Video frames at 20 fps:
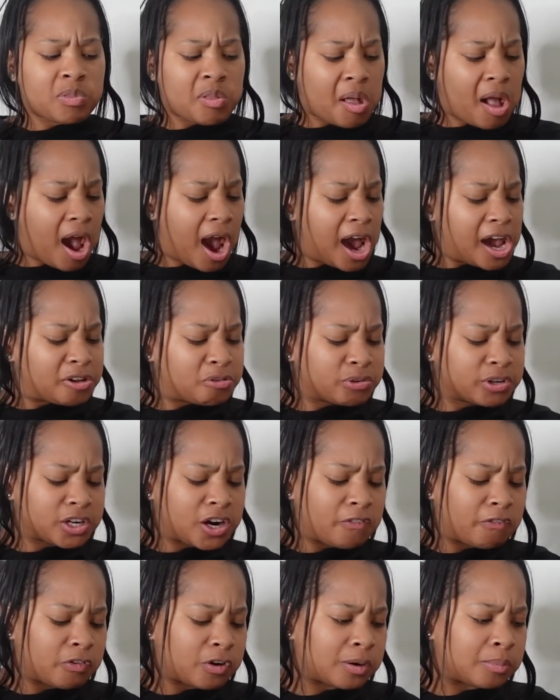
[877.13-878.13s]
How do you get
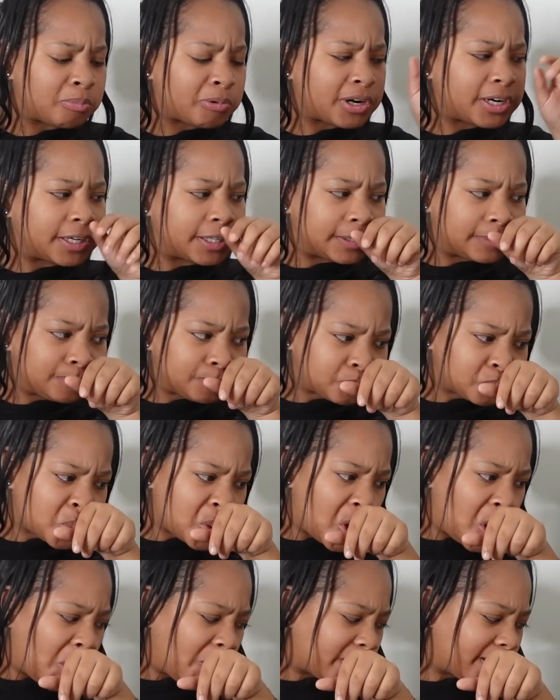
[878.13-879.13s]
over a breakup
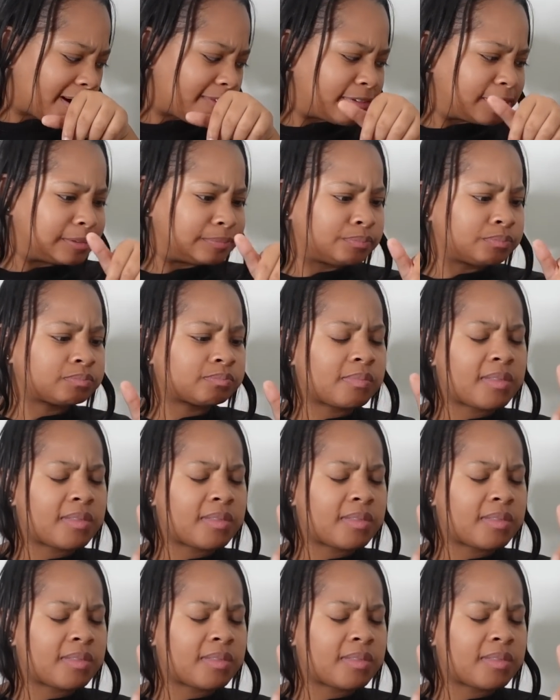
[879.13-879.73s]
or whatever?